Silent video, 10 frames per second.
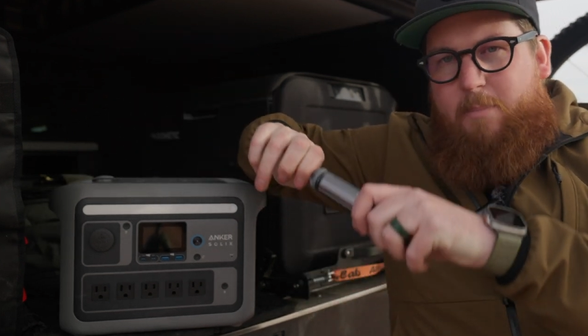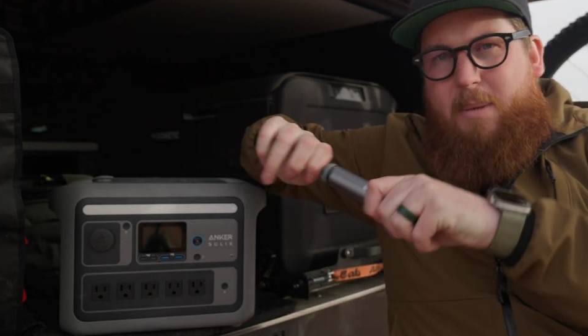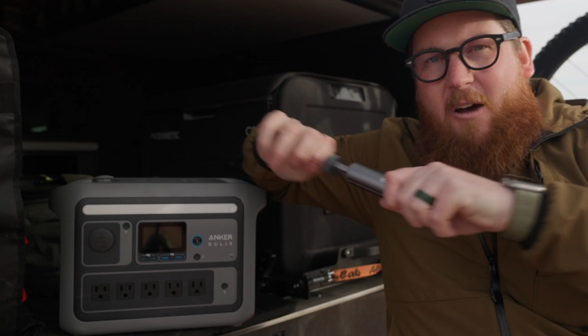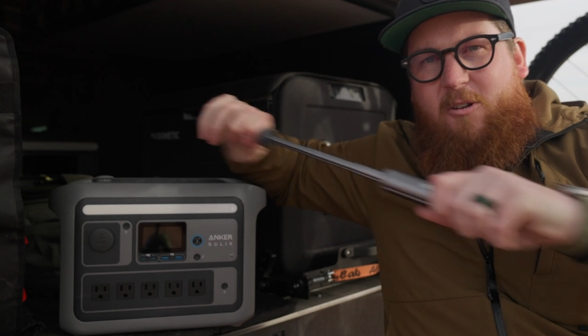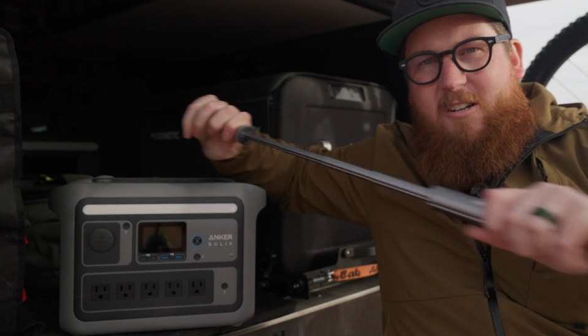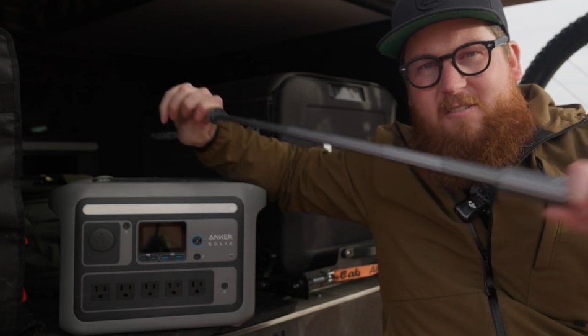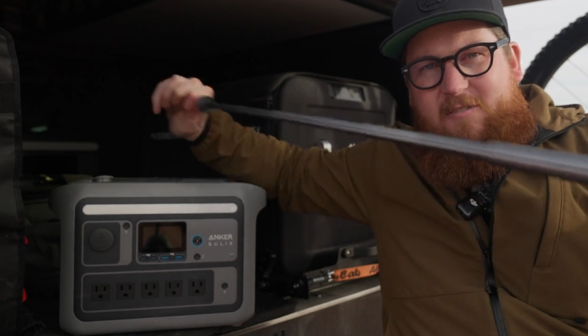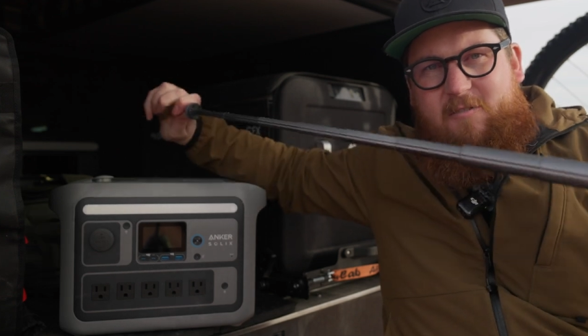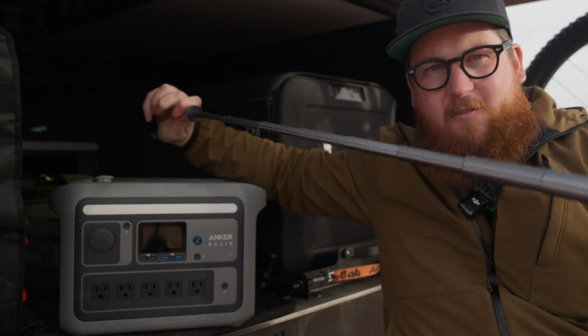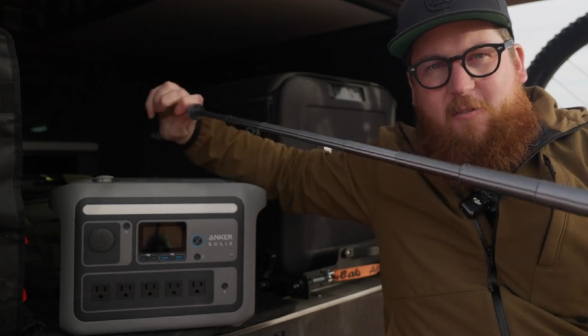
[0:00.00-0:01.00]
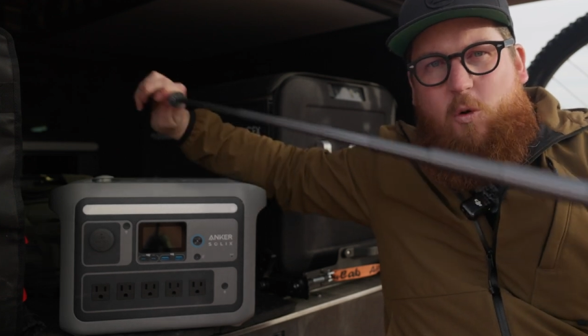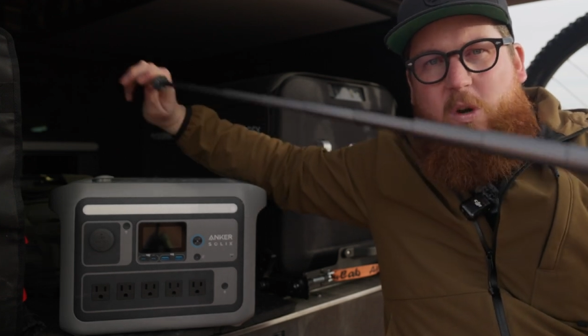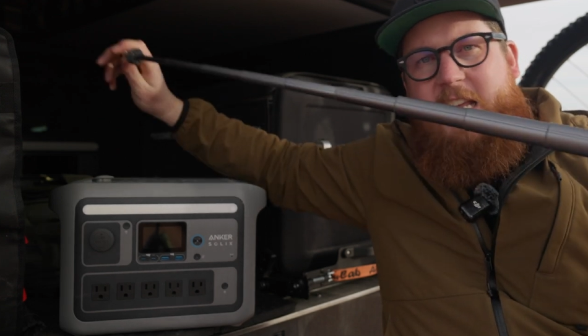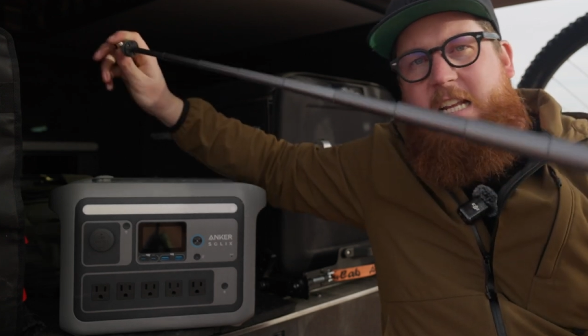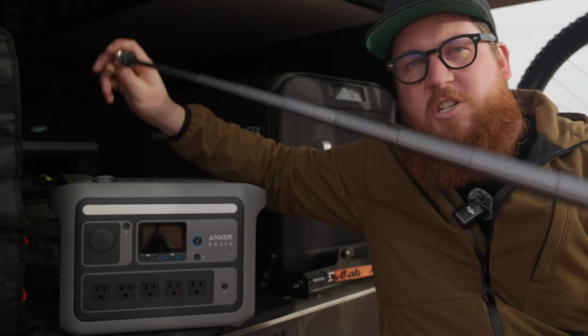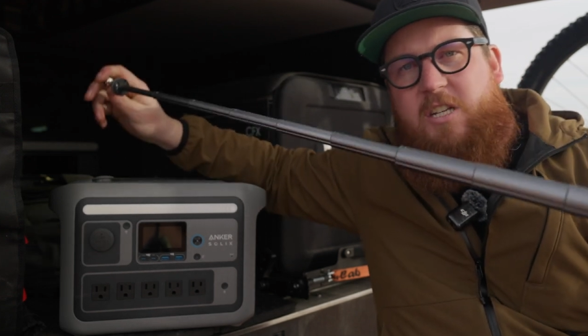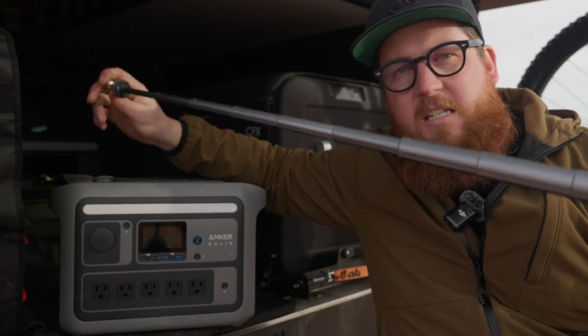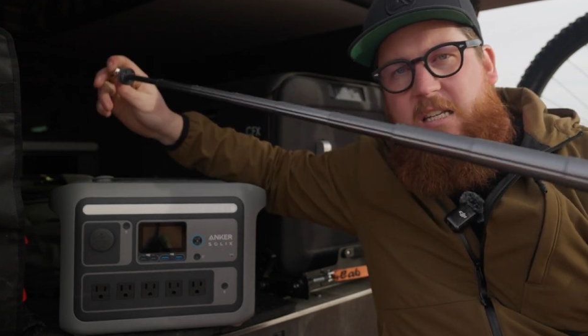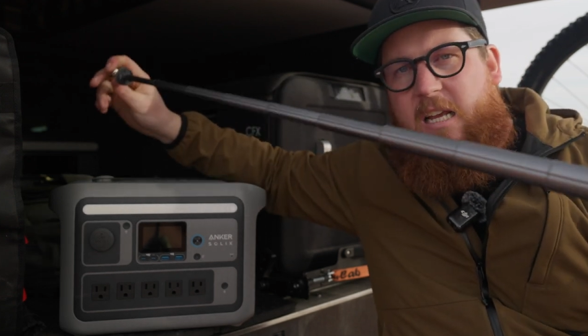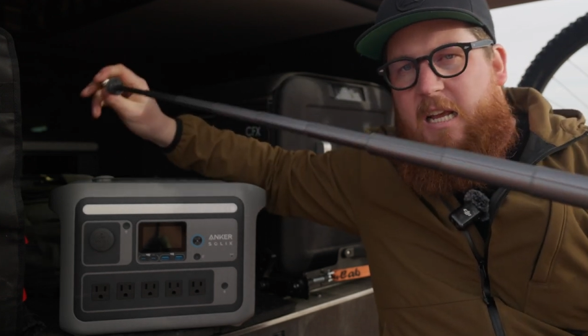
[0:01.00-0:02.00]
about 40
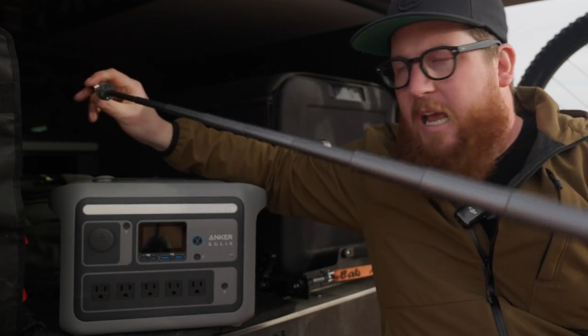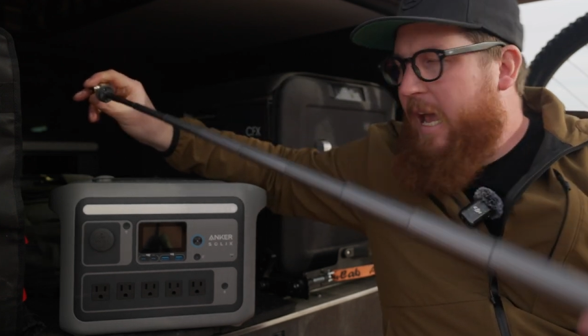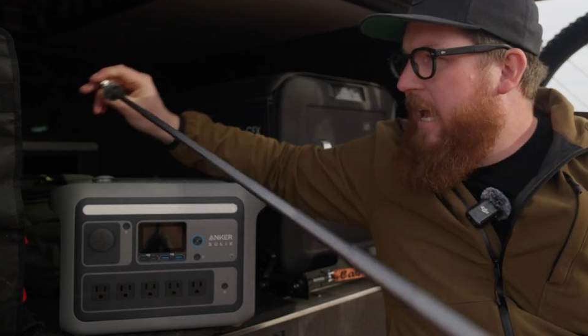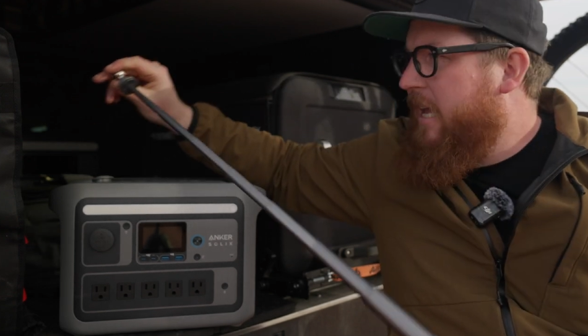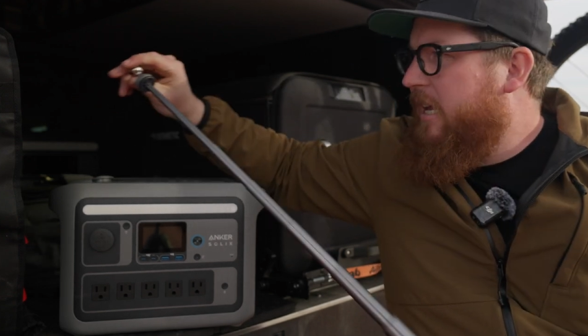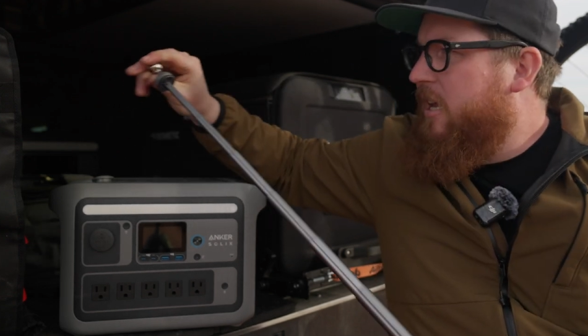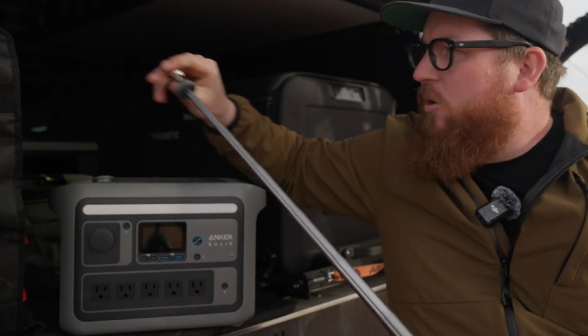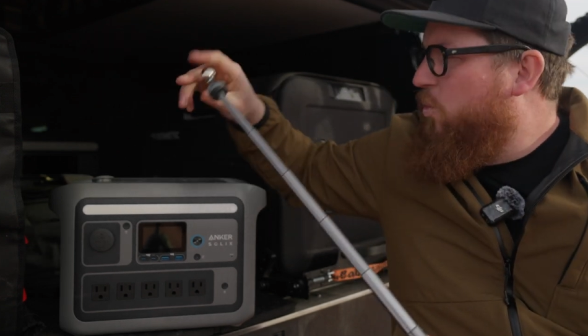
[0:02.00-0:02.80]
inches and it